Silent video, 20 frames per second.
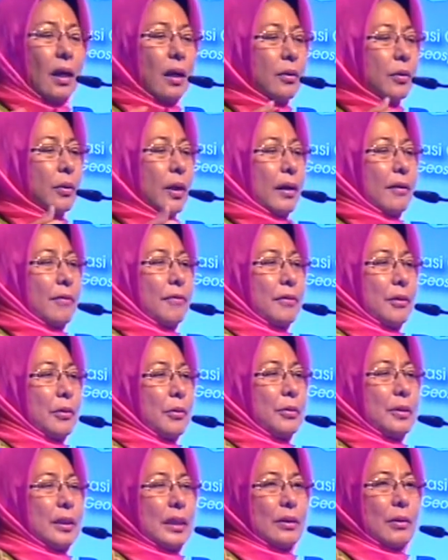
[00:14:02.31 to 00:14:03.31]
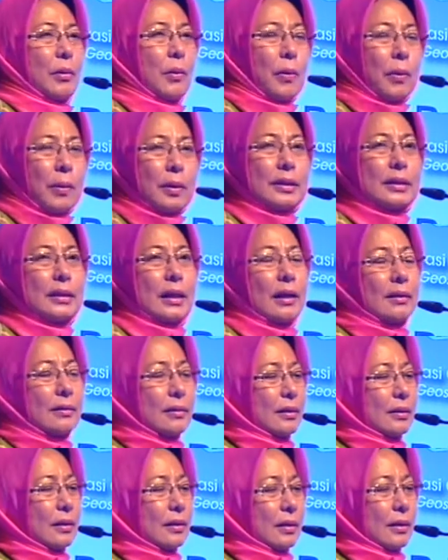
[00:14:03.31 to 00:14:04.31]
You need all the
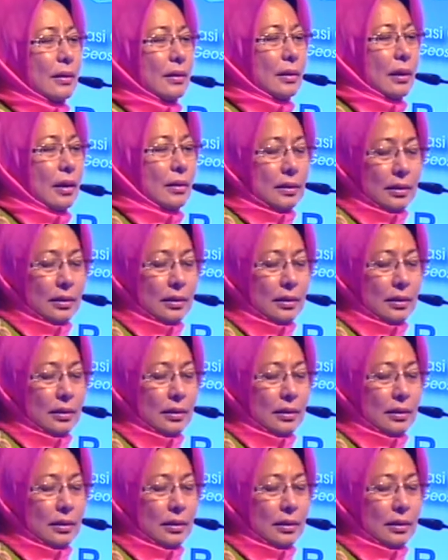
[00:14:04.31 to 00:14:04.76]
other